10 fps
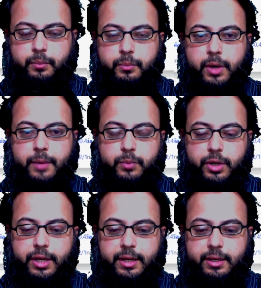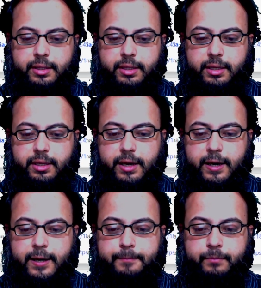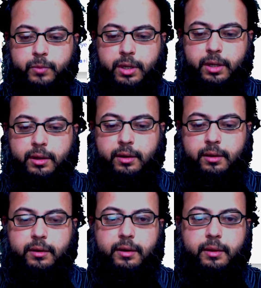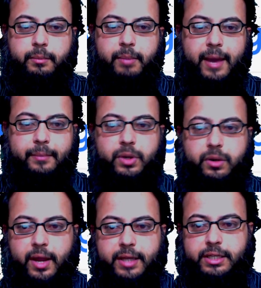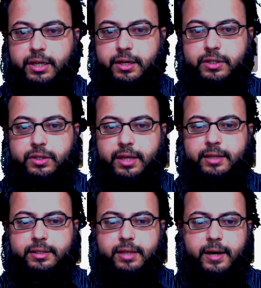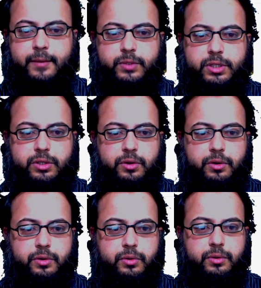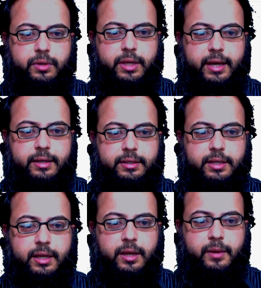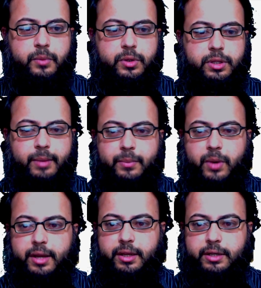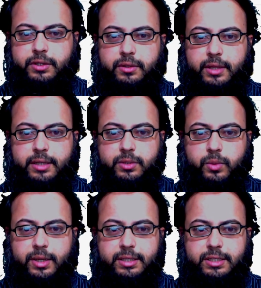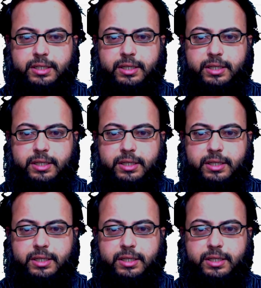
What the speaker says: putting the map right here, so that just go to Google and put the map right here so that we can see